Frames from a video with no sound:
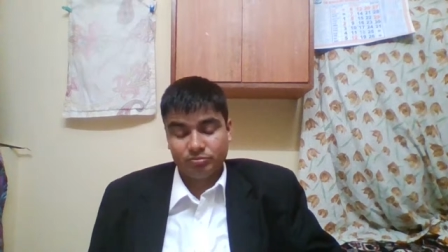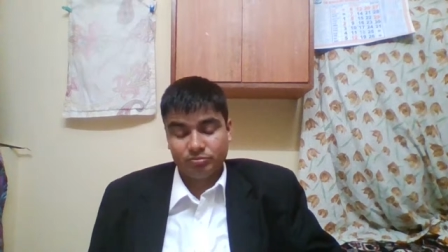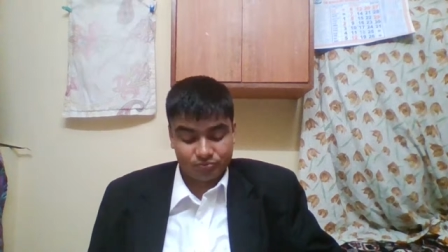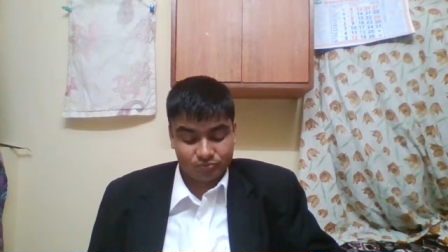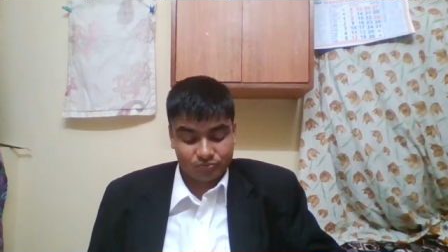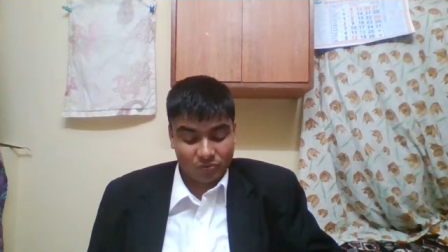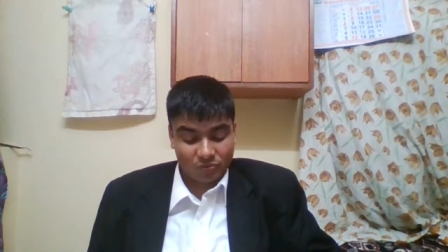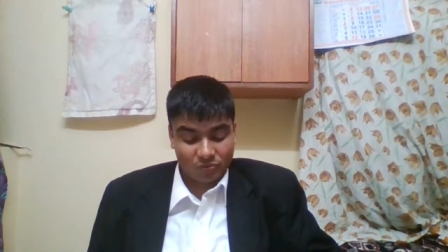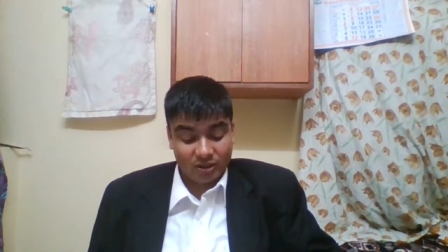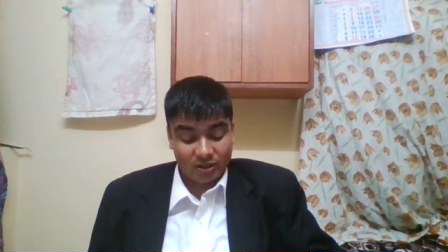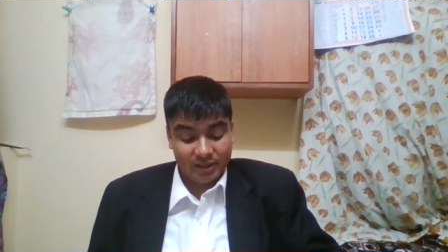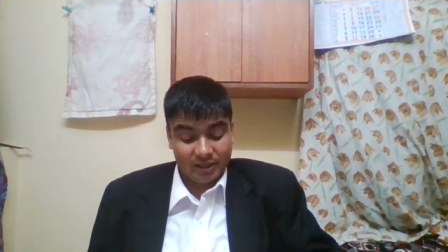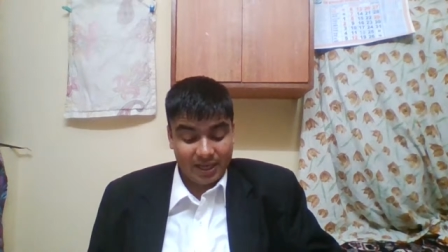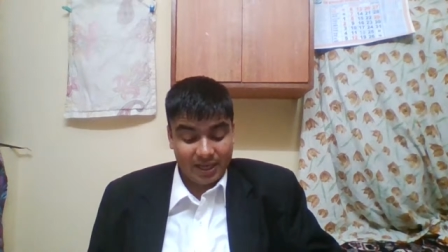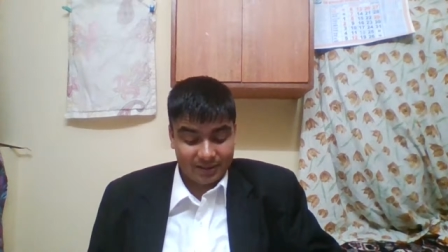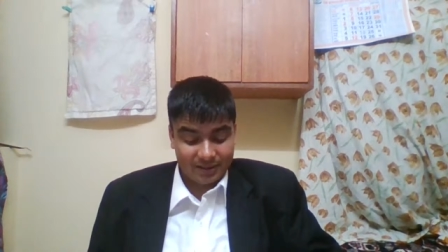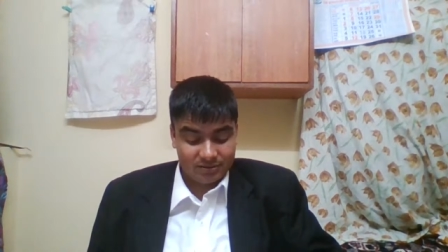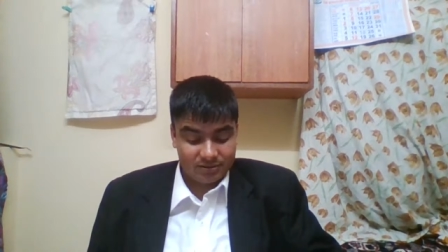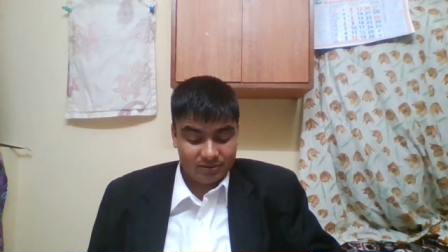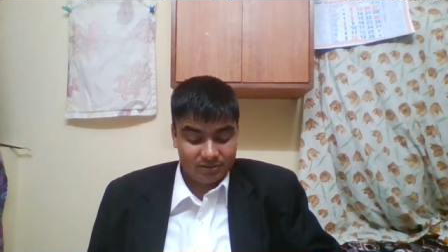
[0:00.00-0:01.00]

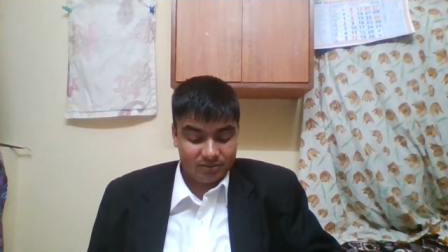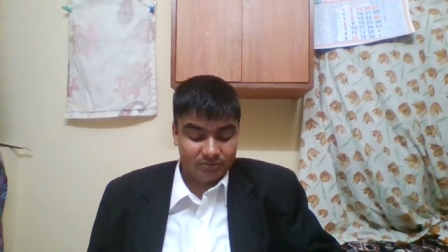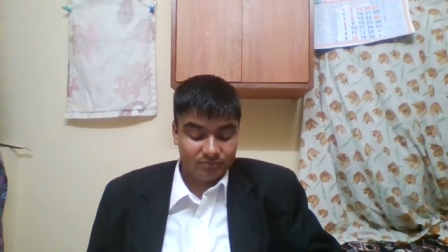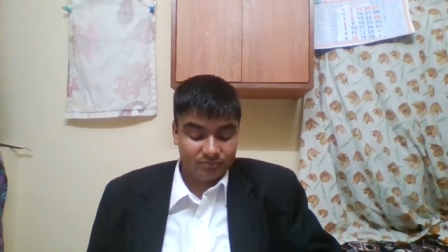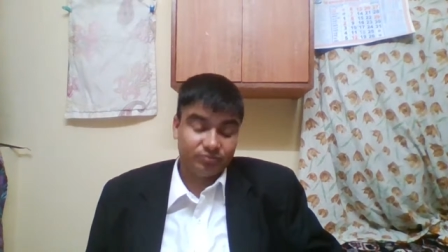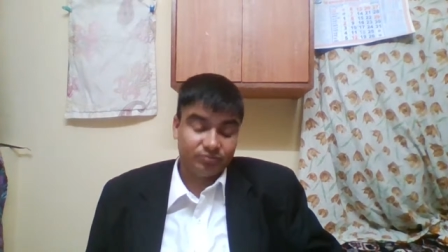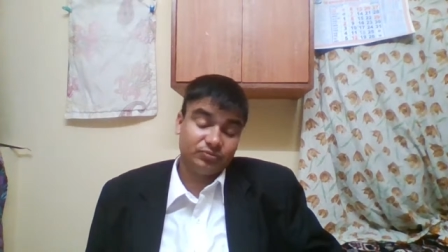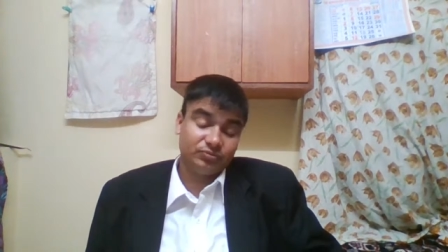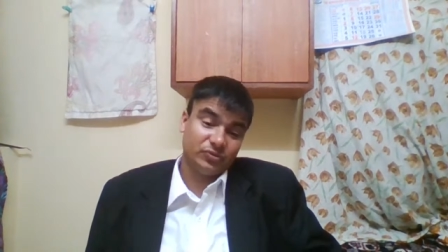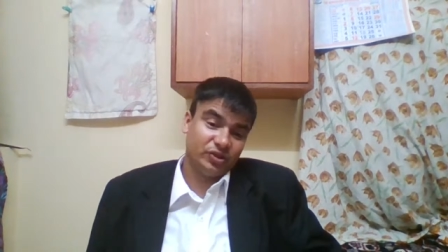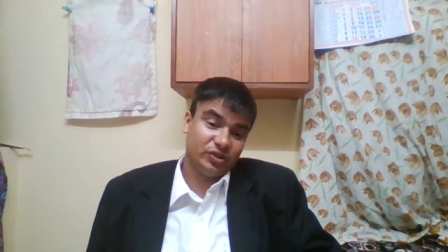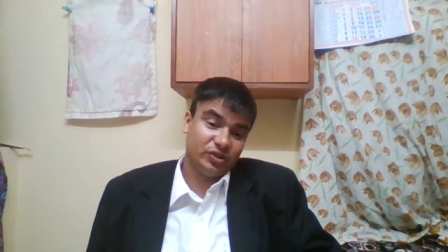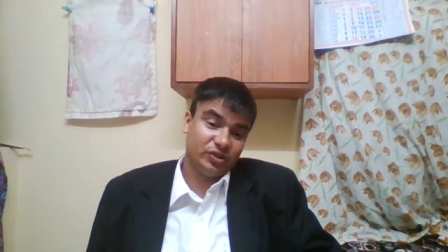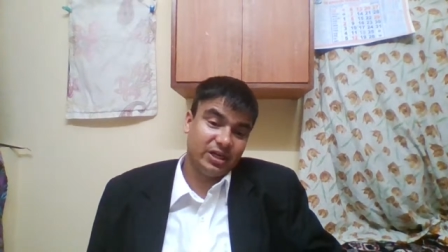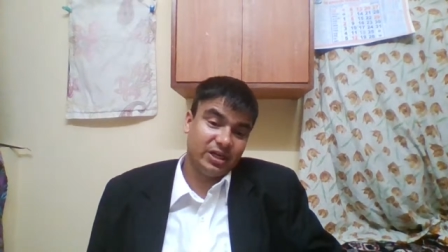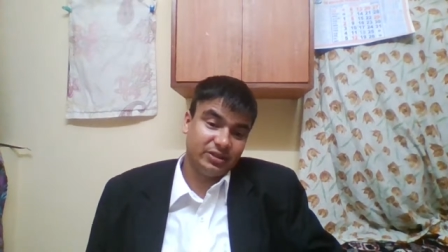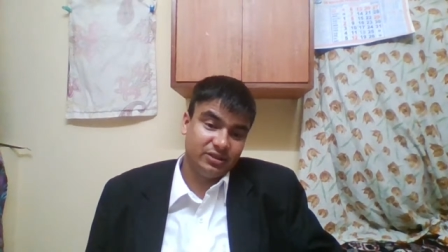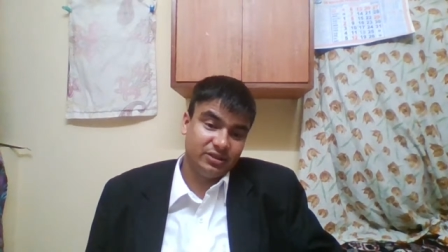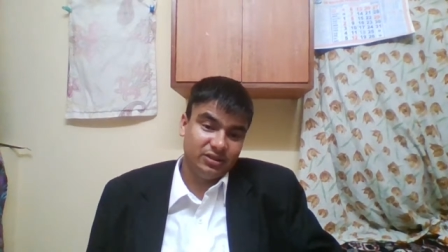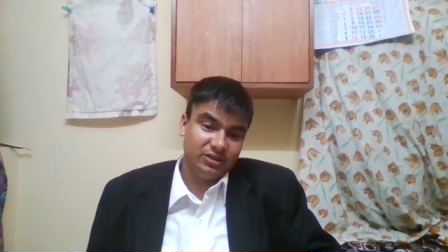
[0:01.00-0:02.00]
elect
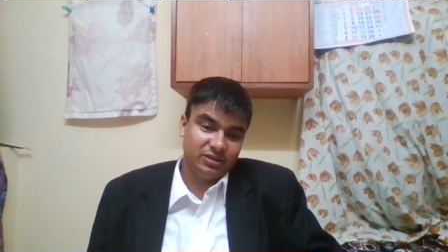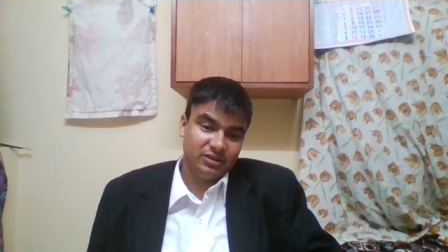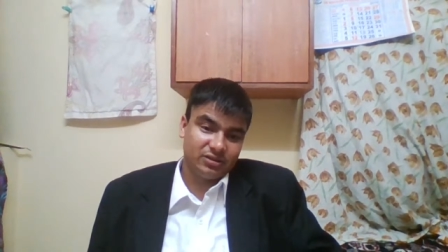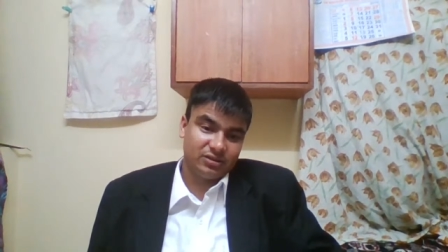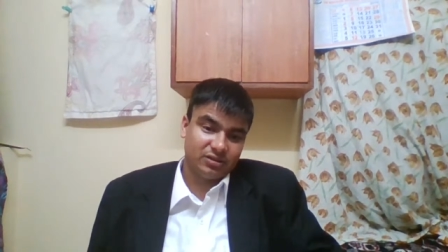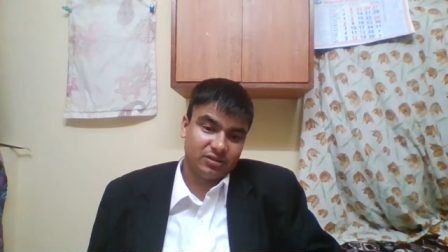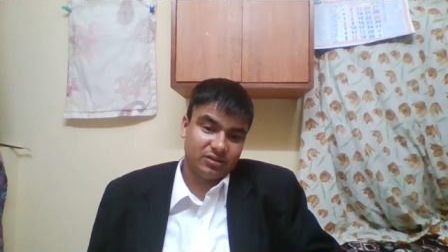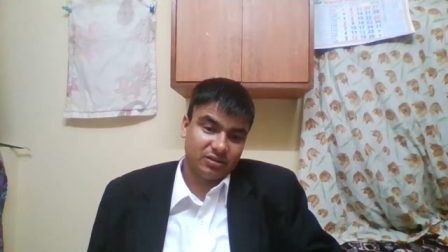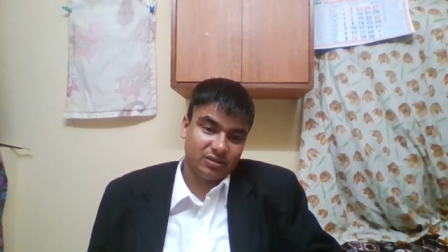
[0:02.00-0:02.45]
CICs.